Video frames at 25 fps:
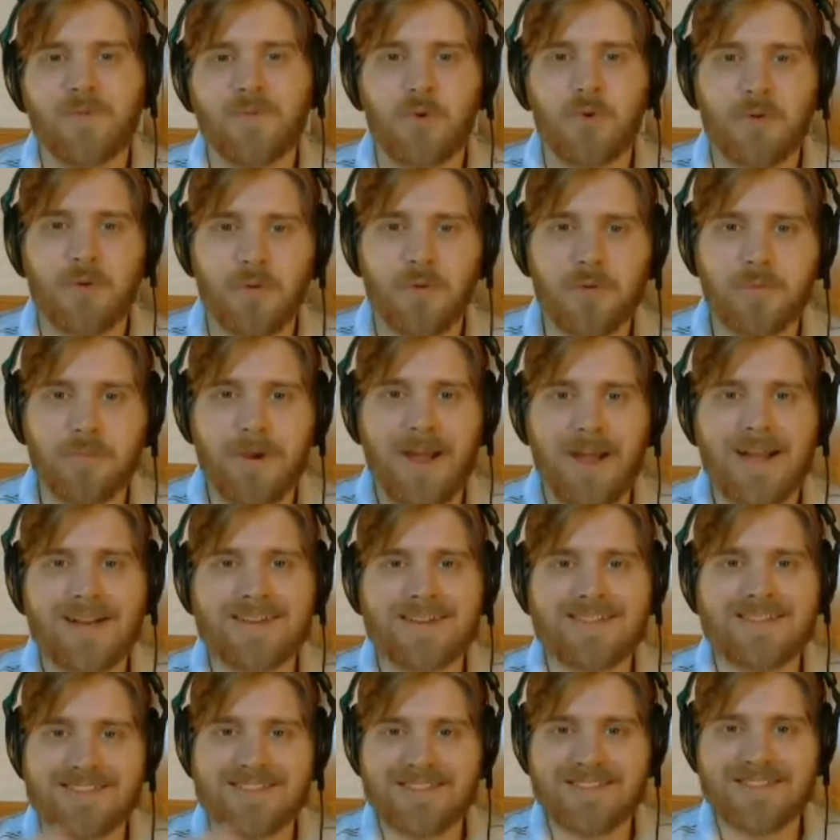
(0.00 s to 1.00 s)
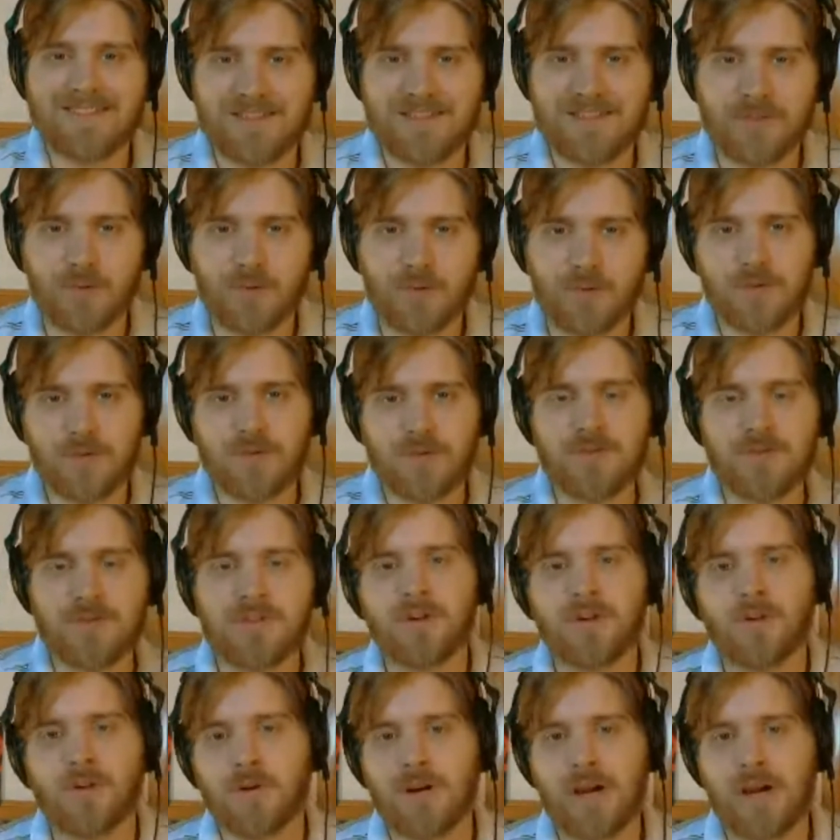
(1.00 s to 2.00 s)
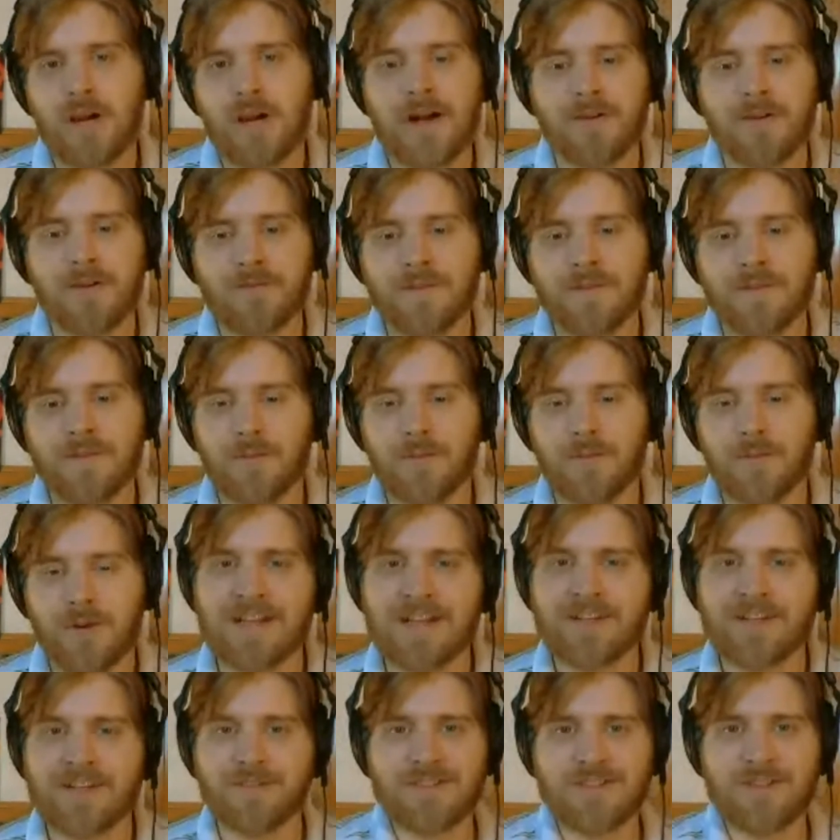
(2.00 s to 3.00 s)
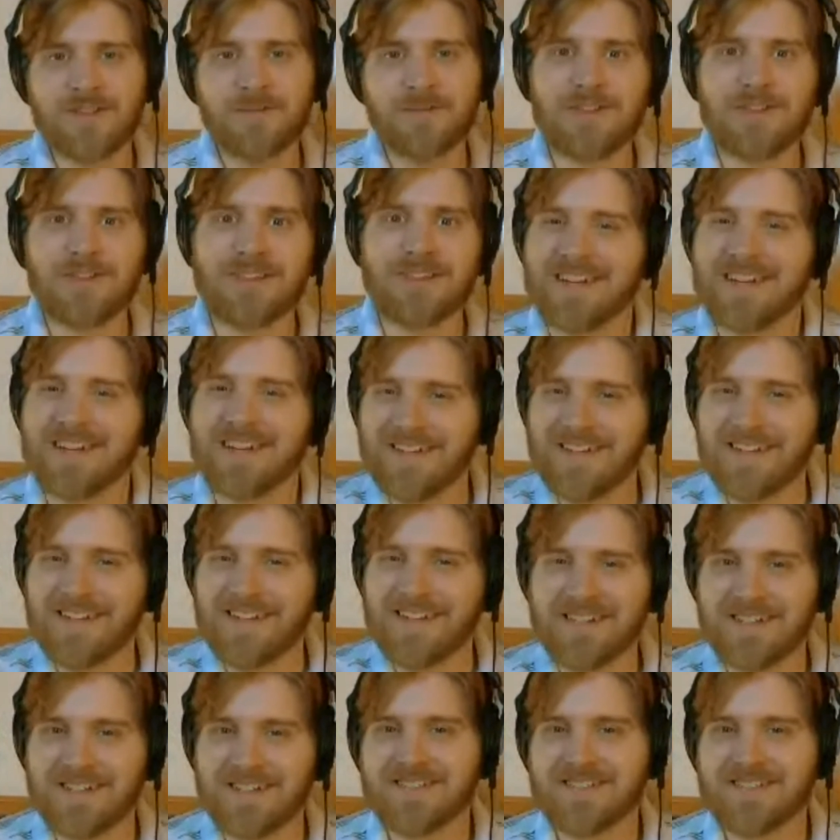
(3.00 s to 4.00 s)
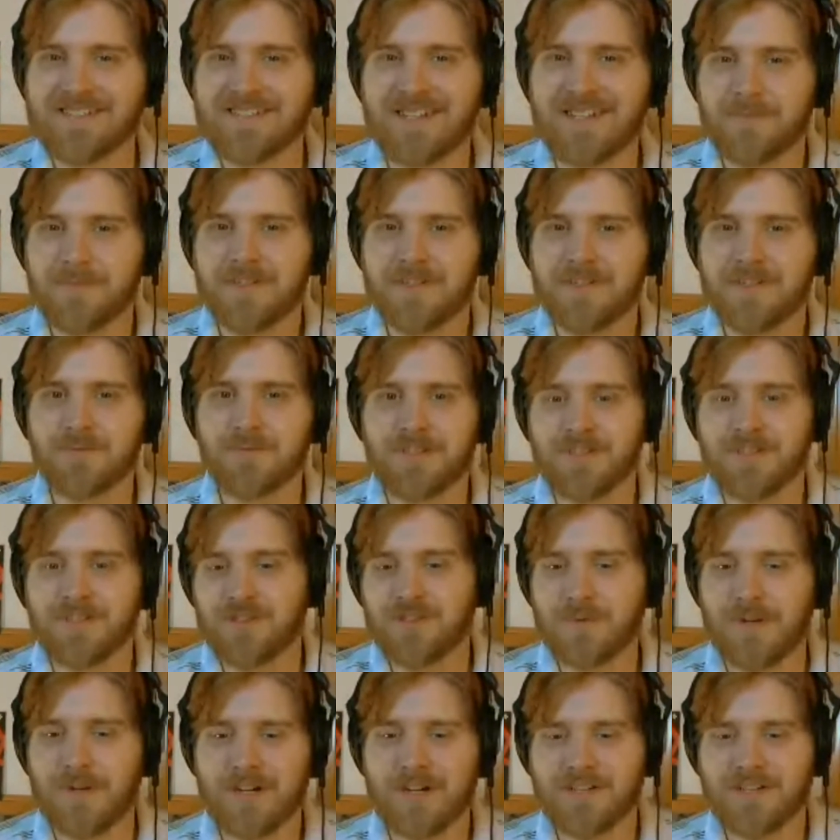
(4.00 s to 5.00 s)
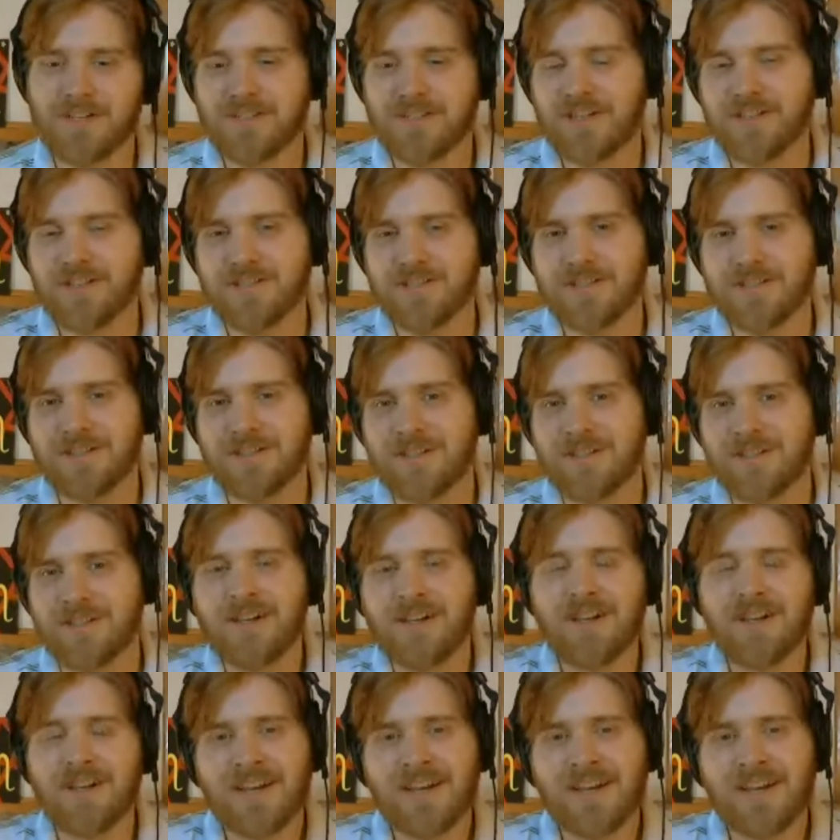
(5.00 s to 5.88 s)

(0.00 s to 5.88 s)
We're, we're practicing this dual choreography where I do something and then he does something with the Chewbacca Chainsaw.